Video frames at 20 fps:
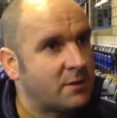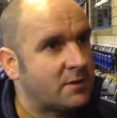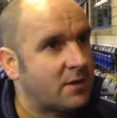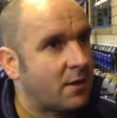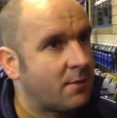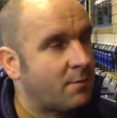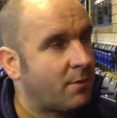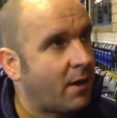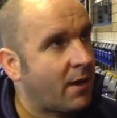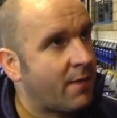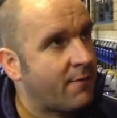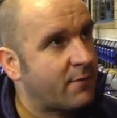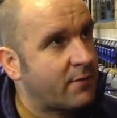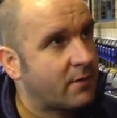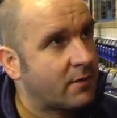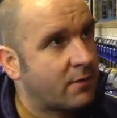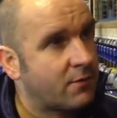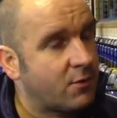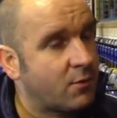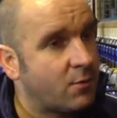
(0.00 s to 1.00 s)
They play
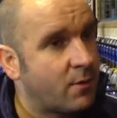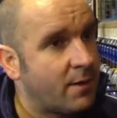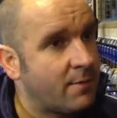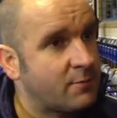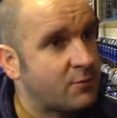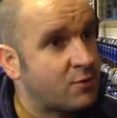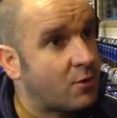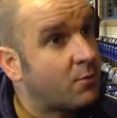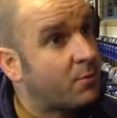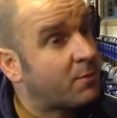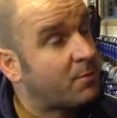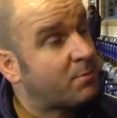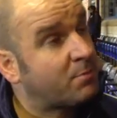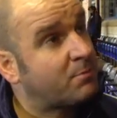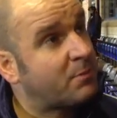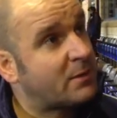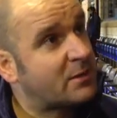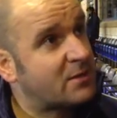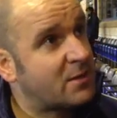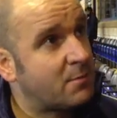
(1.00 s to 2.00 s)
everything through him, so a
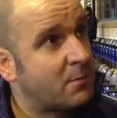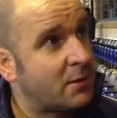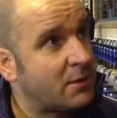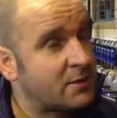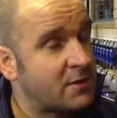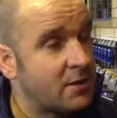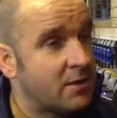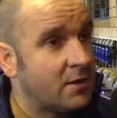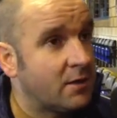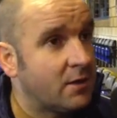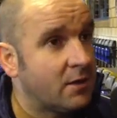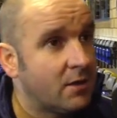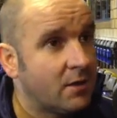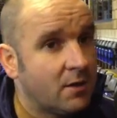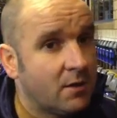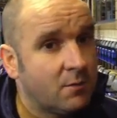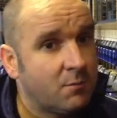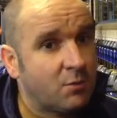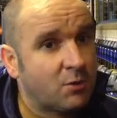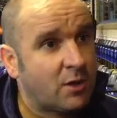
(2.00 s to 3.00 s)
bit similar to.
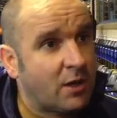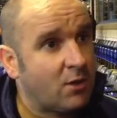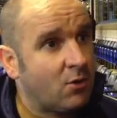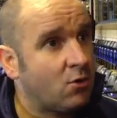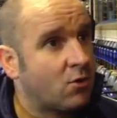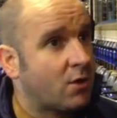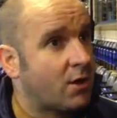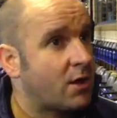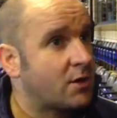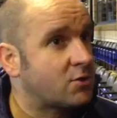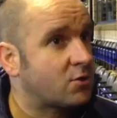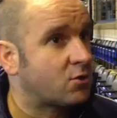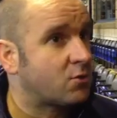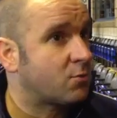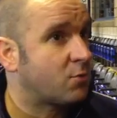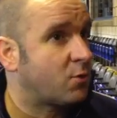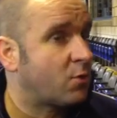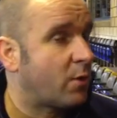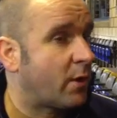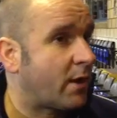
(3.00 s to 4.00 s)
But they're organised. Got
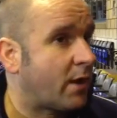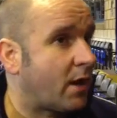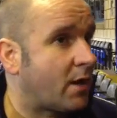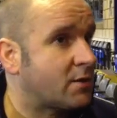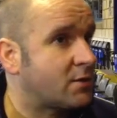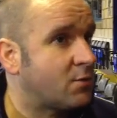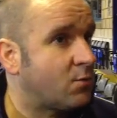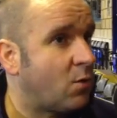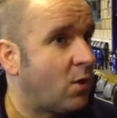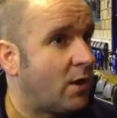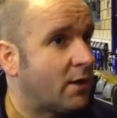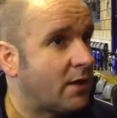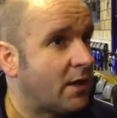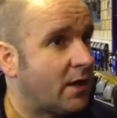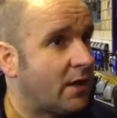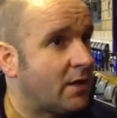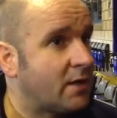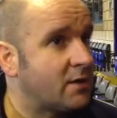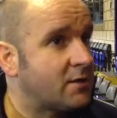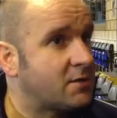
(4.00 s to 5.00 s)
some quick lads in wide
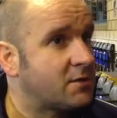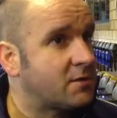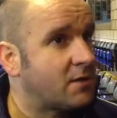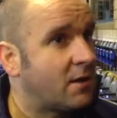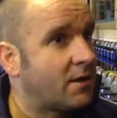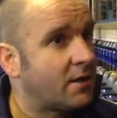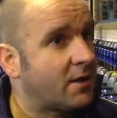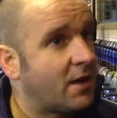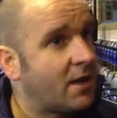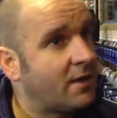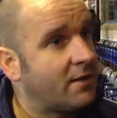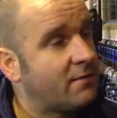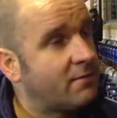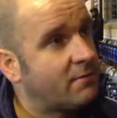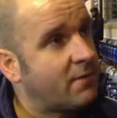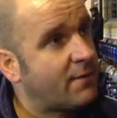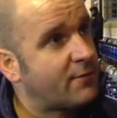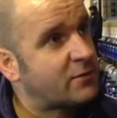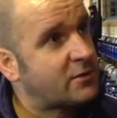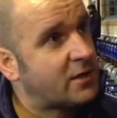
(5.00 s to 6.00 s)
areas, and again,
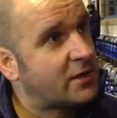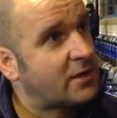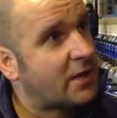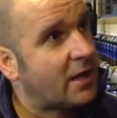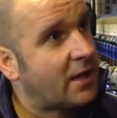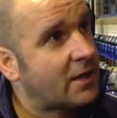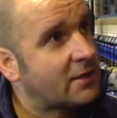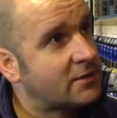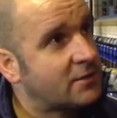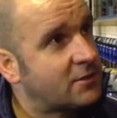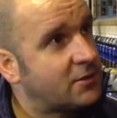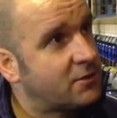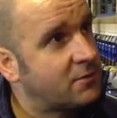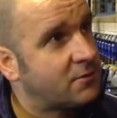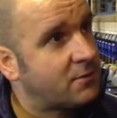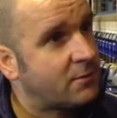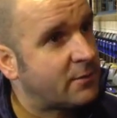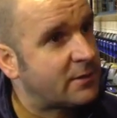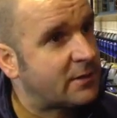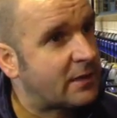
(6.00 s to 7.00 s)
never say die attitude.
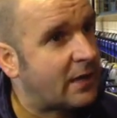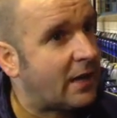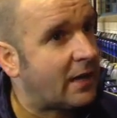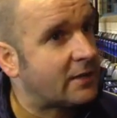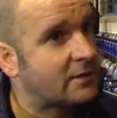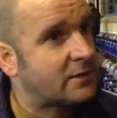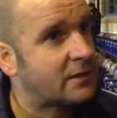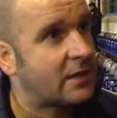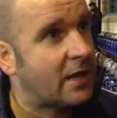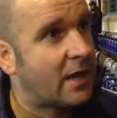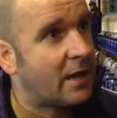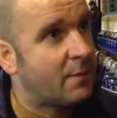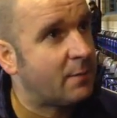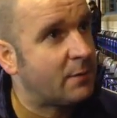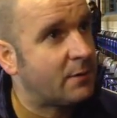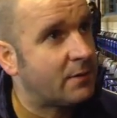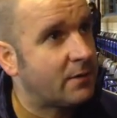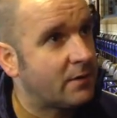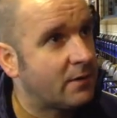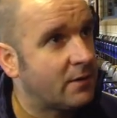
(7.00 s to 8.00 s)
I went to the Guiseley game
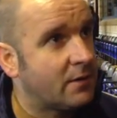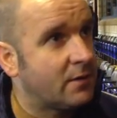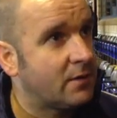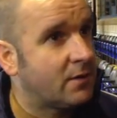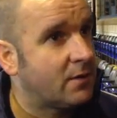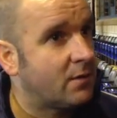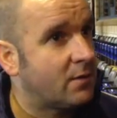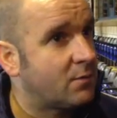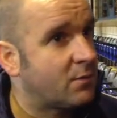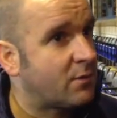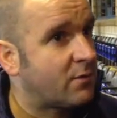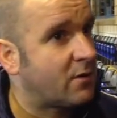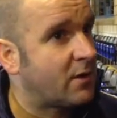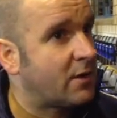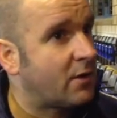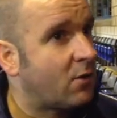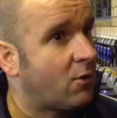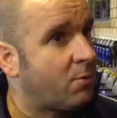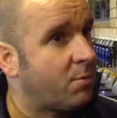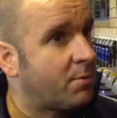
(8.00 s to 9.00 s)
and they were
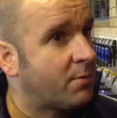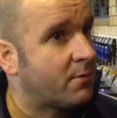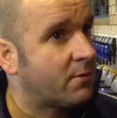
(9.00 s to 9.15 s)
3-0 up,